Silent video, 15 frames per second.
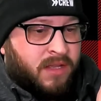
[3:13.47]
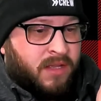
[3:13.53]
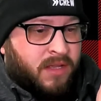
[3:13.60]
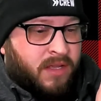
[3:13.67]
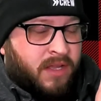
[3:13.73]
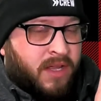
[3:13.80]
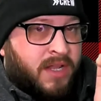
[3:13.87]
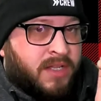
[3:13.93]

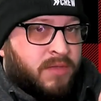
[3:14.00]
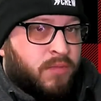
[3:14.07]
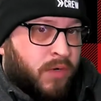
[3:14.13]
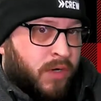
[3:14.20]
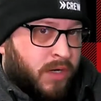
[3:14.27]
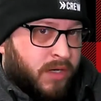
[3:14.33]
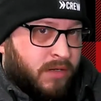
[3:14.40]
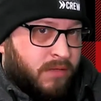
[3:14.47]
it's
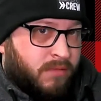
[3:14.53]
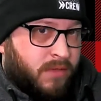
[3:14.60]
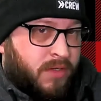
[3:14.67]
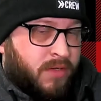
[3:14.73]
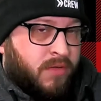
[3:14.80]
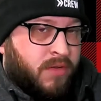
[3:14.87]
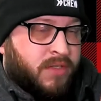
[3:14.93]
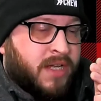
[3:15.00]
work. You
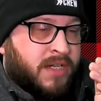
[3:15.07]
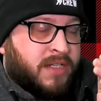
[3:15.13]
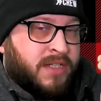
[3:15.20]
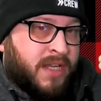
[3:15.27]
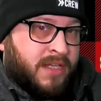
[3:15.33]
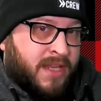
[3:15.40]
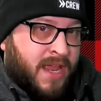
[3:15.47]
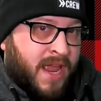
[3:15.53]
know, it actually
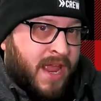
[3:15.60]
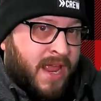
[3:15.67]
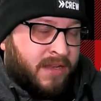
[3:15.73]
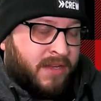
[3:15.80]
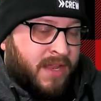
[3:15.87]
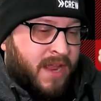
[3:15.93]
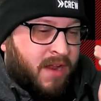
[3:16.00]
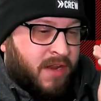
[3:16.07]
takes hand
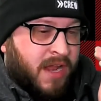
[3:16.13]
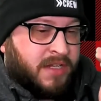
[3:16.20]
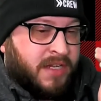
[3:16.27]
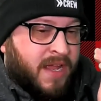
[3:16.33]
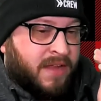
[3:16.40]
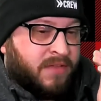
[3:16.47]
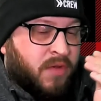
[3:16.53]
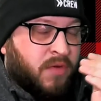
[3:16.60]
care. You actually
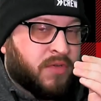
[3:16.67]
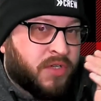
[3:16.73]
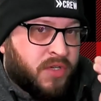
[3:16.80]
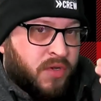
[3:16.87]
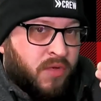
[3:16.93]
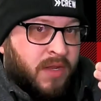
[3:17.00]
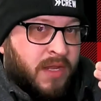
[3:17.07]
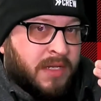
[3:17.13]
have to know what you're
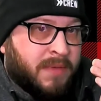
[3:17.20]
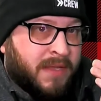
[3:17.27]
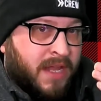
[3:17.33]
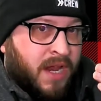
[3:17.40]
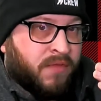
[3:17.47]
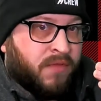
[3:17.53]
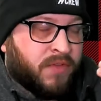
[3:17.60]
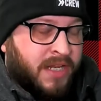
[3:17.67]
doing. You have to be
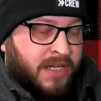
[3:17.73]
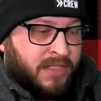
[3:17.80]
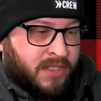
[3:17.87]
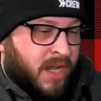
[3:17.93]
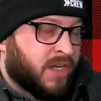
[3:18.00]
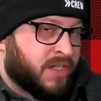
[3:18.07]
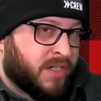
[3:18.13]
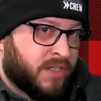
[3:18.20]
careful. It takes
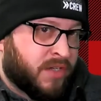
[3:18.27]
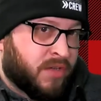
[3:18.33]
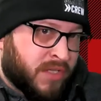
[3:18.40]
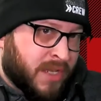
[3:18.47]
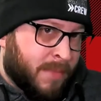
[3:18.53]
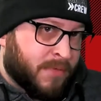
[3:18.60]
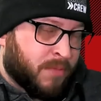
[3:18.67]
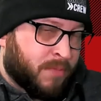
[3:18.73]
touch. You have to know the
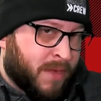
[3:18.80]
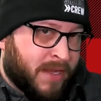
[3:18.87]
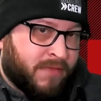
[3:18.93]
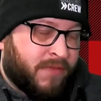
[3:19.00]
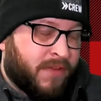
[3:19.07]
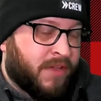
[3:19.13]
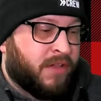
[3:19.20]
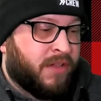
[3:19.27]
temperature by
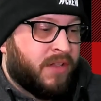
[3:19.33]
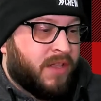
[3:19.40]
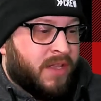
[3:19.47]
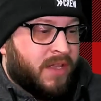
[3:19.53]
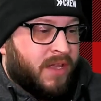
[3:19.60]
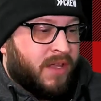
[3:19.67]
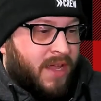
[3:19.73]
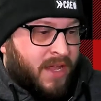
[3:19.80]
feel,
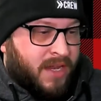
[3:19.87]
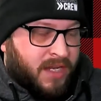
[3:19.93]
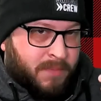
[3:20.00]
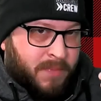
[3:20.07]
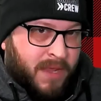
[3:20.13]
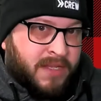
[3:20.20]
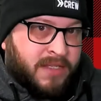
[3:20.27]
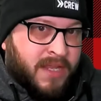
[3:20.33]
and you have to
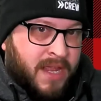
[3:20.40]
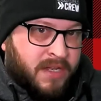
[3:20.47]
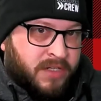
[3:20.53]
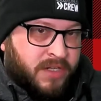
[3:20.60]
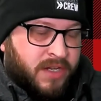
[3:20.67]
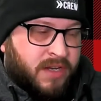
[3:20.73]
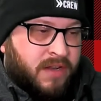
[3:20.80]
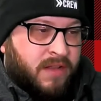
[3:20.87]
pay
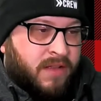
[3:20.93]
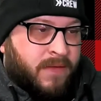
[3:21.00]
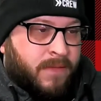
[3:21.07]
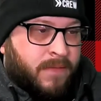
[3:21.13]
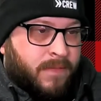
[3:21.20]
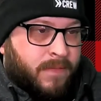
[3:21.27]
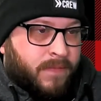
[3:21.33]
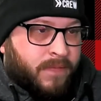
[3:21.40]
attention.
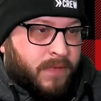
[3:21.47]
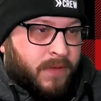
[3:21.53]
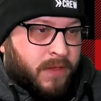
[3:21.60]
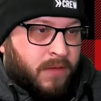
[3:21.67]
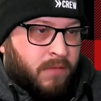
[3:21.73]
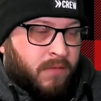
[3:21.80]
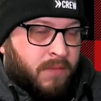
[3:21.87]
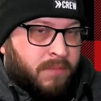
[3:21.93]

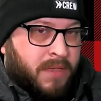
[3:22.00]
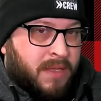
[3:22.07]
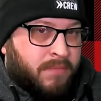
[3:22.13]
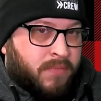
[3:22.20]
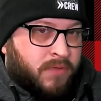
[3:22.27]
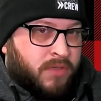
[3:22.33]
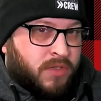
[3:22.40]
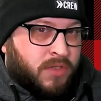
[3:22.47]
When
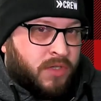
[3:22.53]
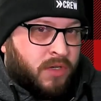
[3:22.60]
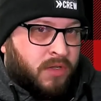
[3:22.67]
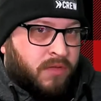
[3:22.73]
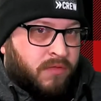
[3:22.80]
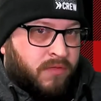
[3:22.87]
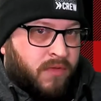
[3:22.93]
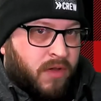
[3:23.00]
people stir the
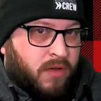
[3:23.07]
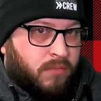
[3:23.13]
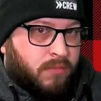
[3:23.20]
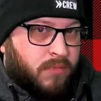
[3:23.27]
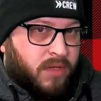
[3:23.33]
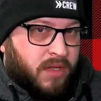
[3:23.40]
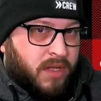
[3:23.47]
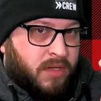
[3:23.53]

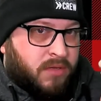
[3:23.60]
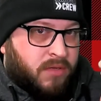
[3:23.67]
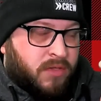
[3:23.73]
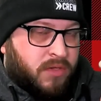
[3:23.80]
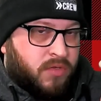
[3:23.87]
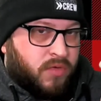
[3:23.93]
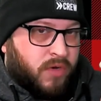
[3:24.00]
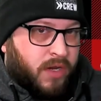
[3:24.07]
foam into the
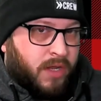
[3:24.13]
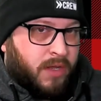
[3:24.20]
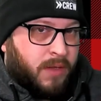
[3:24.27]
drink,